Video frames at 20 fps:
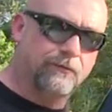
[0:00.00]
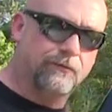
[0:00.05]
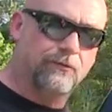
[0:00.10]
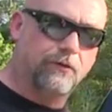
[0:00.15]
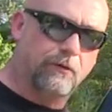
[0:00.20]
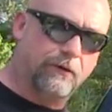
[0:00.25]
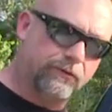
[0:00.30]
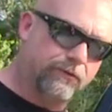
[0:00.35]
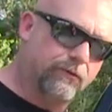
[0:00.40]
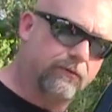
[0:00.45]

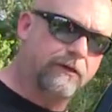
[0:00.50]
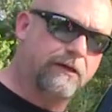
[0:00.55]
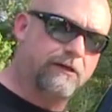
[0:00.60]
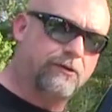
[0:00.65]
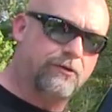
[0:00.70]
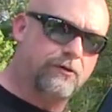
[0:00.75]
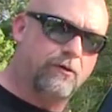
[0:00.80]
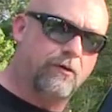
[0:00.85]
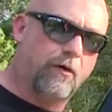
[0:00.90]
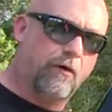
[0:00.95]
so that's going to
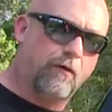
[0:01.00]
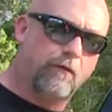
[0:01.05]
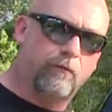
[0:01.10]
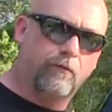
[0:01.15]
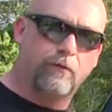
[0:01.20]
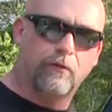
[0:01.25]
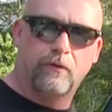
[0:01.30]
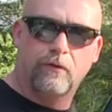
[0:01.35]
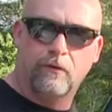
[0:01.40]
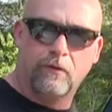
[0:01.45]
get you
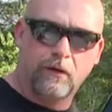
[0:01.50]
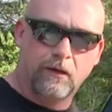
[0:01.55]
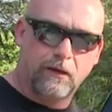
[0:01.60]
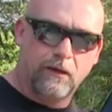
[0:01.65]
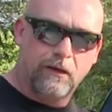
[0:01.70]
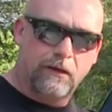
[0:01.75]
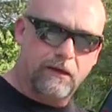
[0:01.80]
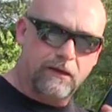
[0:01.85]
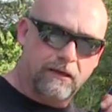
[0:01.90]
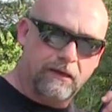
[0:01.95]
over
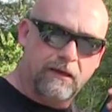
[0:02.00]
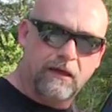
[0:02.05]
any